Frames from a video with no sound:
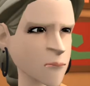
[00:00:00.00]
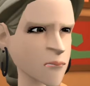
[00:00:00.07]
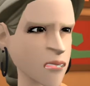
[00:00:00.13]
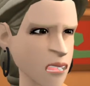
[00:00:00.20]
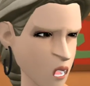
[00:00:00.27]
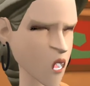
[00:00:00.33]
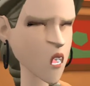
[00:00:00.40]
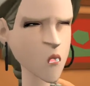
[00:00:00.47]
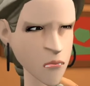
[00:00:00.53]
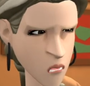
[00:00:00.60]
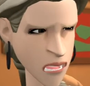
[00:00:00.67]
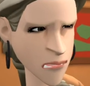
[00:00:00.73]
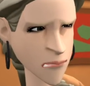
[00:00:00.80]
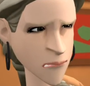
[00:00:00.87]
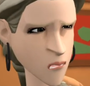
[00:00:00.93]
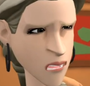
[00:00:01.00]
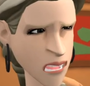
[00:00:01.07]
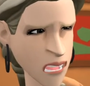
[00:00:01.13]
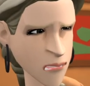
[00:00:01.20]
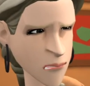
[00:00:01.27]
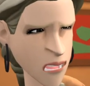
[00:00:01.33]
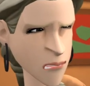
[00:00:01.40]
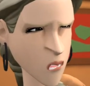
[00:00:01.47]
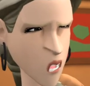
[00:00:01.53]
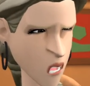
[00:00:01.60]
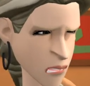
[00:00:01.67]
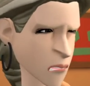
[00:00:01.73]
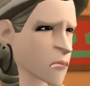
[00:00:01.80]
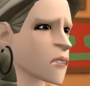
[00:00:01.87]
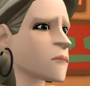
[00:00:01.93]
Get your cold, bony
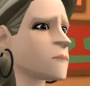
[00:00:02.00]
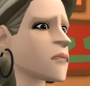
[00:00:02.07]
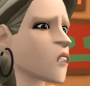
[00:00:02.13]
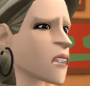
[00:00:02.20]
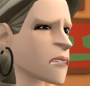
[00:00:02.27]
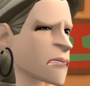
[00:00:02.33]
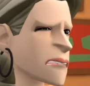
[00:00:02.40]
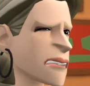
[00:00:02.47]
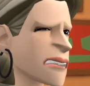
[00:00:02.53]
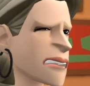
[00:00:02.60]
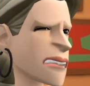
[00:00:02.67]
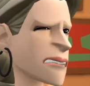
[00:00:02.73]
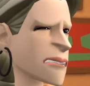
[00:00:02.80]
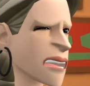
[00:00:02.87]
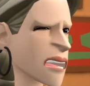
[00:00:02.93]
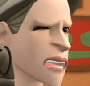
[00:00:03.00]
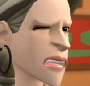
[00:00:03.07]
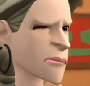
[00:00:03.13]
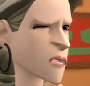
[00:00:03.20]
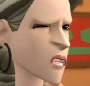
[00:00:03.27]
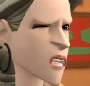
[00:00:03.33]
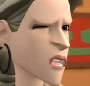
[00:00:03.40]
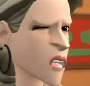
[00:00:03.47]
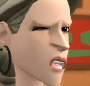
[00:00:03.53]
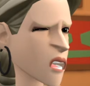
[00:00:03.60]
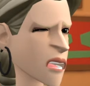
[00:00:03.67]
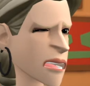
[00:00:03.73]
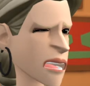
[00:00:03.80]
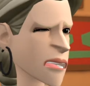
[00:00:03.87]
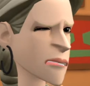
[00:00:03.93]
hands off me. That was just like the
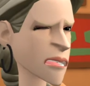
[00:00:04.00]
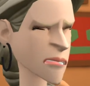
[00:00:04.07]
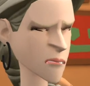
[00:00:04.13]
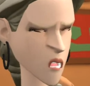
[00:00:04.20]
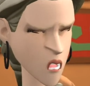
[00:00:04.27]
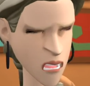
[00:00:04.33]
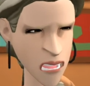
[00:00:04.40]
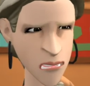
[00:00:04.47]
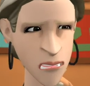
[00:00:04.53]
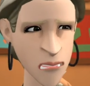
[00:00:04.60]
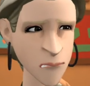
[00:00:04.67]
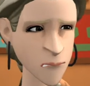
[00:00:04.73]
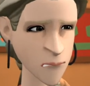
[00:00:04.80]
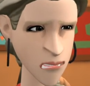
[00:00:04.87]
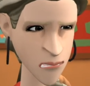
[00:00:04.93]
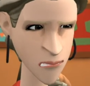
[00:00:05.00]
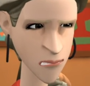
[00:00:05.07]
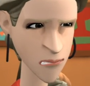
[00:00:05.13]
Grim Reaper had touched me.